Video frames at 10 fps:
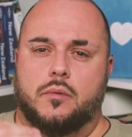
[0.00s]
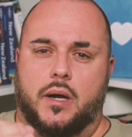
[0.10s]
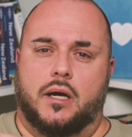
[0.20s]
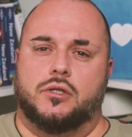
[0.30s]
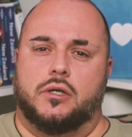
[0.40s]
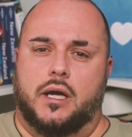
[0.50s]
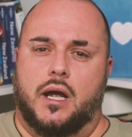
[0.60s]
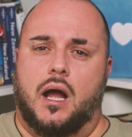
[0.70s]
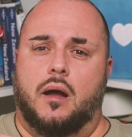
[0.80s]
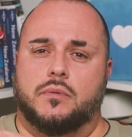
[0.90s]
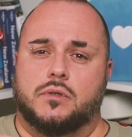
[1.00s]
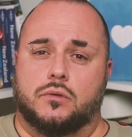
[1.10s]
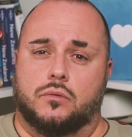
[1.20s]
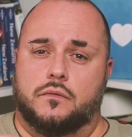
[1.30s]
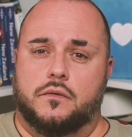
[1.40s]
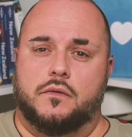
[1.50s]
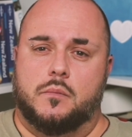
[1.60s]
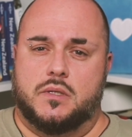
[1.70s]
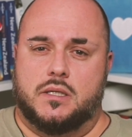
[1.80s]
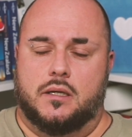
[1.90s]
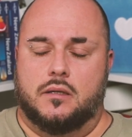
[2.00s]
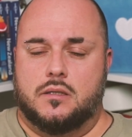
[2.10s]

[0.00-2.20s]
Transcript: the battery up to fifty percent.